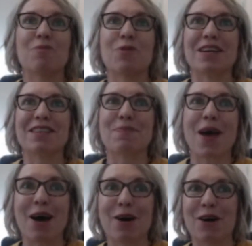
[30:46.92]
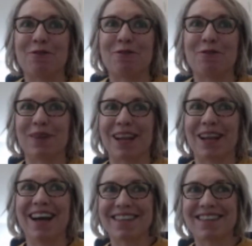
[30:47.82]
Embrace the power of
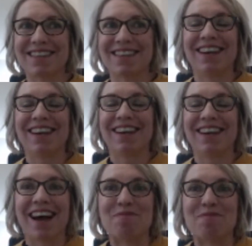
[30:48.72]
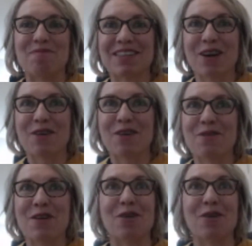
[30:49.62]
plants. So
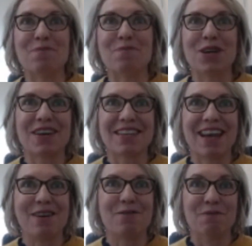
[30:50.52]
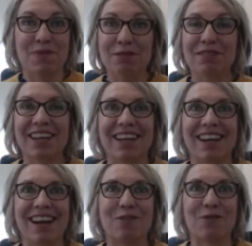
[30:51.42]
most of us have milk in
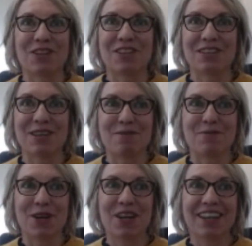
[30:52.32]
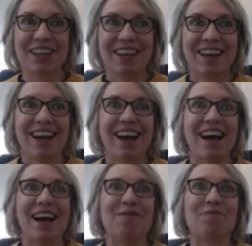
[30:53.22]
our fridges at work.
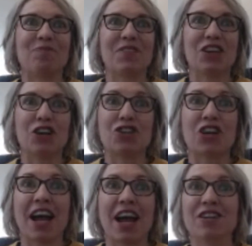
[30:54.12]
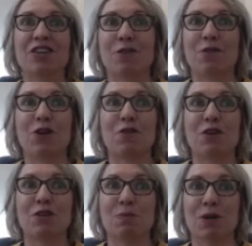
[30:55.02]
Change a few of
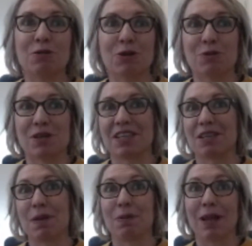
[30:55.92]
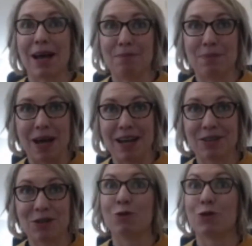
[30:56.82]
those milk orders to be
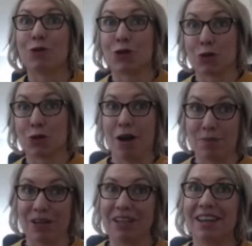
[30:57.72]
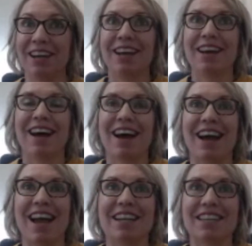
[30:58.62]
plant-based or do a hybrid,
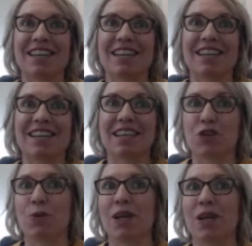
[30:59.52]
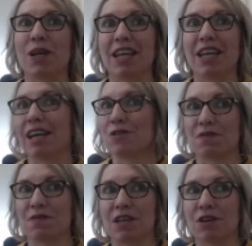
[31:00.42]
and it's going to save you 20 kilos of
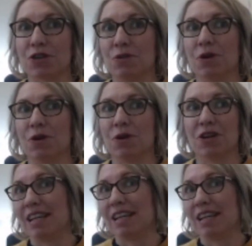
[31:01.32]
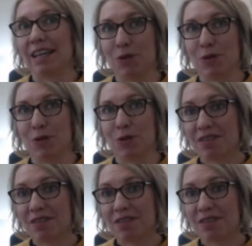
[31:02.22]
CO2 on a 10-litre
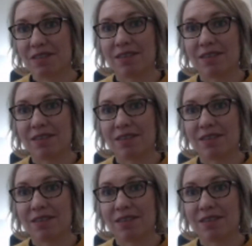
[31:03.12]
purchase.